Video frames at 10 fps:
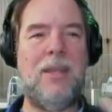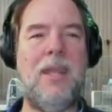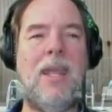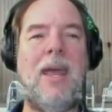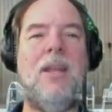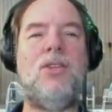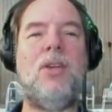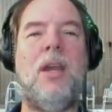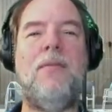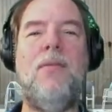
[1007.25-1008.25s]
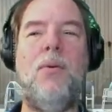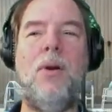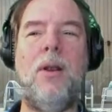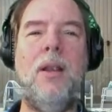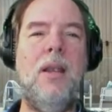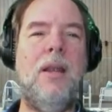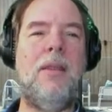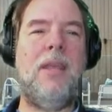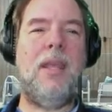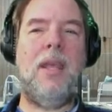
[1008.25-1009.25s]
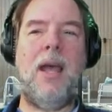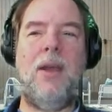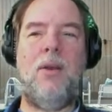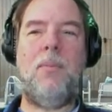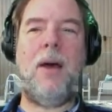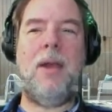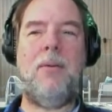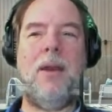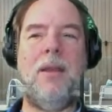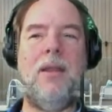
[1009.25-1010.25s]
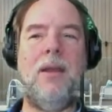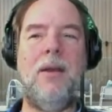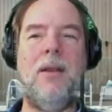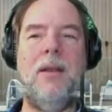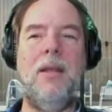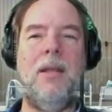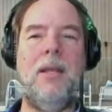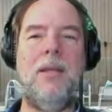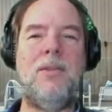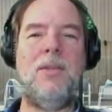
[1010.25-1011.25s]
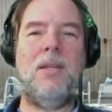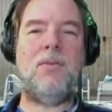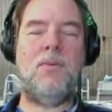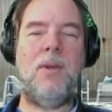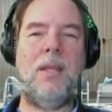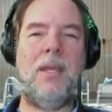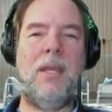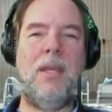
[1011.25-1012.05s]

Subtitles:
you got to check for the iron pyrite in there. Is this really